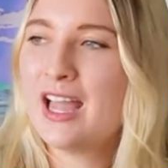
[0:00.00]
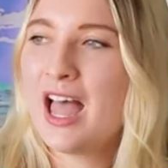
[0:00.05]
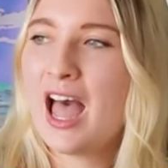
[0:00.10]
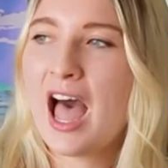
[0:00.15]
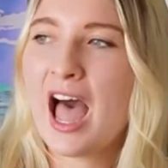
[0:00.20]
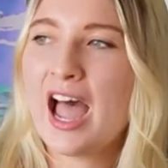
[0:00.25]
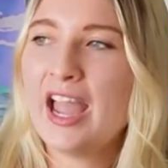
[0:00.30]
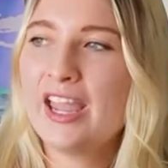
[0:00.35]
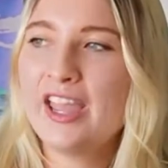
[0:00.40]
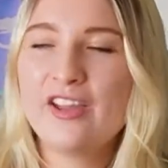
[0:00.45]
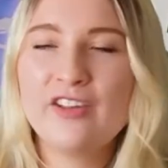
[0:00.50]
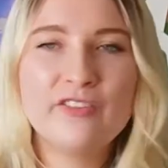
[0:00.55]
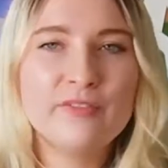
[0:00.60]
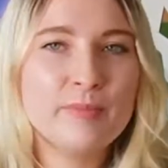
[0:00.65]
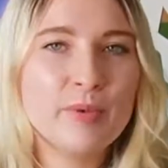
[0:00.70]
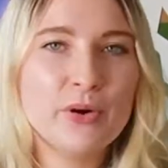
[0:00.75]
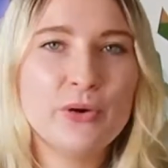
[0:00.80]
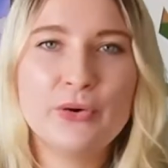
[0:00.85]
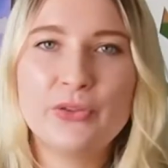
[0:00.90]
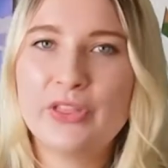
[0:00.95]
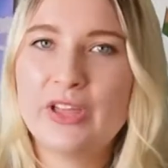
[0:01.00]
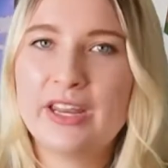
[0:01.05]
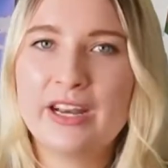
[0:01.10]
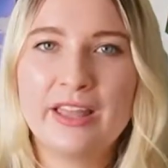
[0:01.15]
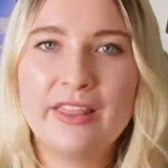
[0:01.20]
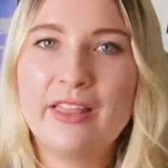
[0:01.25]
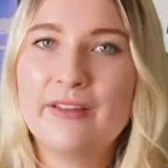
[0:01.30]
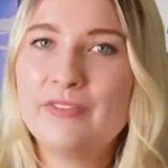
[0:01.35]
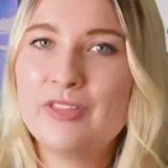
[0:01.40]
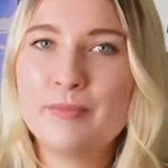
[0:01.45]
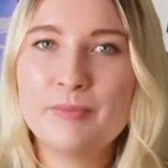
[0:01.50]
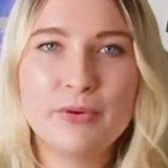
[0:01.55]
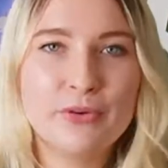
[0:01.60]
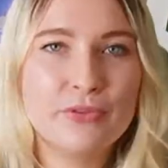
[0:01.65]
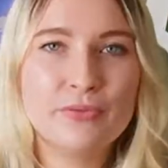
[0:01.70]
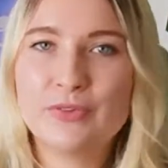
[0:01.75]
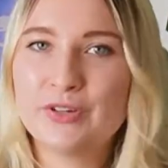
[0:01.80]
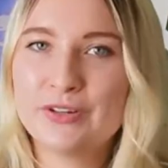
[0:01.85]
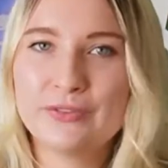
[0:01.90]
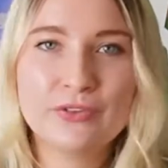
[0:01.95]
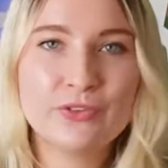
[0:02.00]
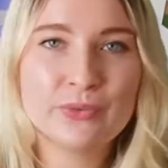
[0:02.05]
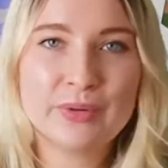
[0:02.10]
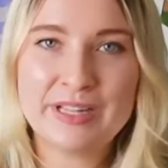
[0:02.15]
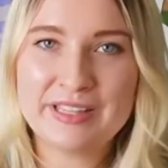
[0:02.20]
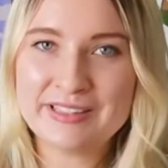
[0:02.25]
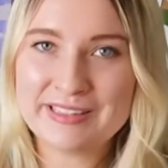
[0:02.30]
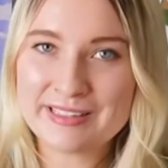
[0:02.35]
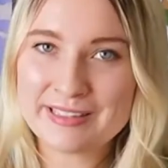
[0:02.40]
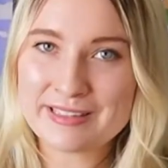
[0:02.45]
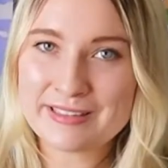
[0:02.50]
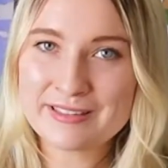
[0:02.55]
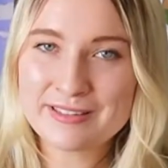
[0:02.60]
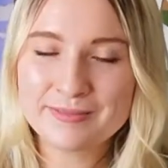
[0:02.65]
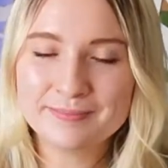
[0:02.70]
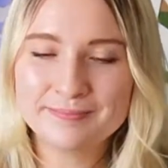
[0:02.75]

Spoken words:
I have both and I love them both for different reasons.